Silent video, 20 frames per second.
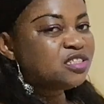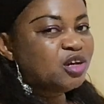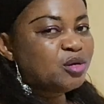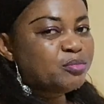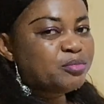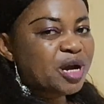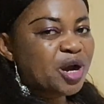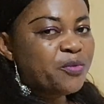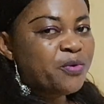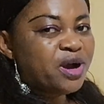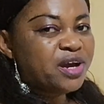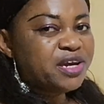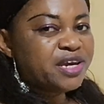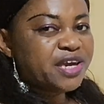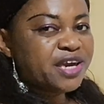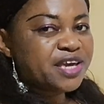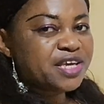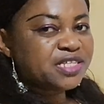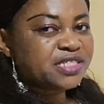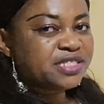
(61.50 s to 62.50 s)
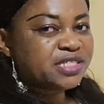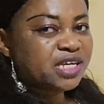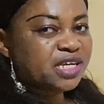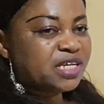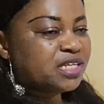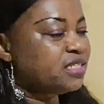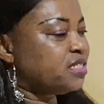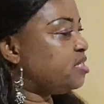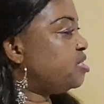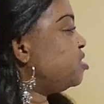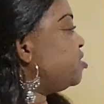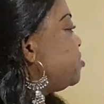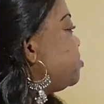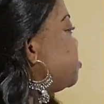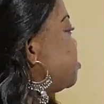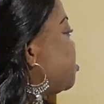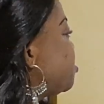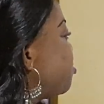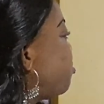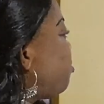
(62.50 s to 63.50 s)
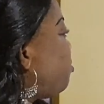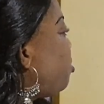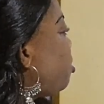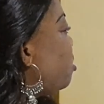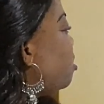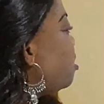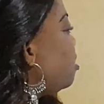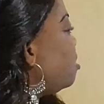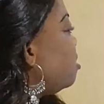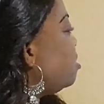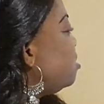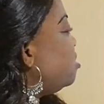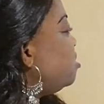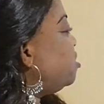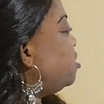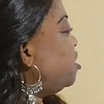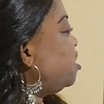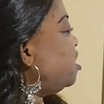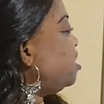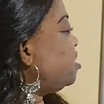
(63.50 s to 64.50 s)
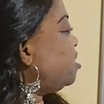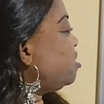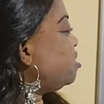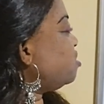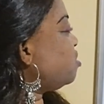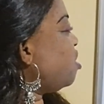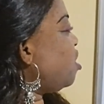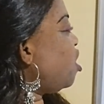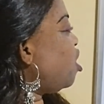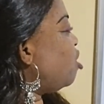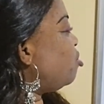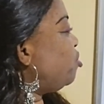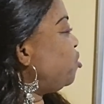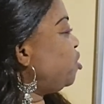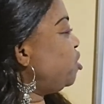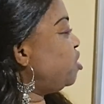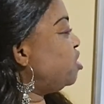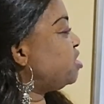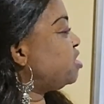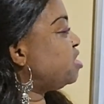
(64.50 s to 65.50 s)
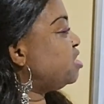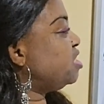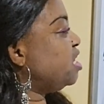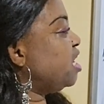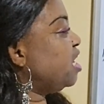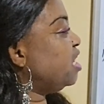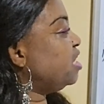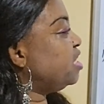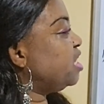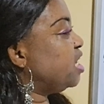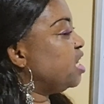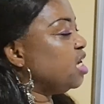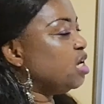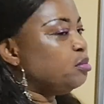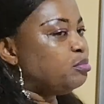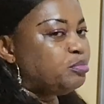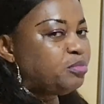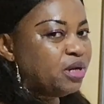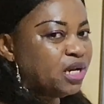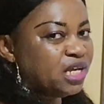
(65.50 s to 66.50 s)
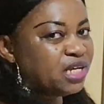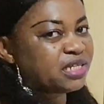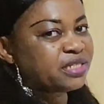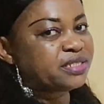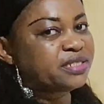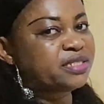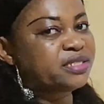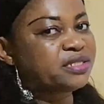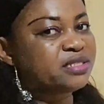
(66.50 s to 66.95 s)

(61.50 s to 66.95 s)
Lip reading: number 1A says, this cup is near the plate.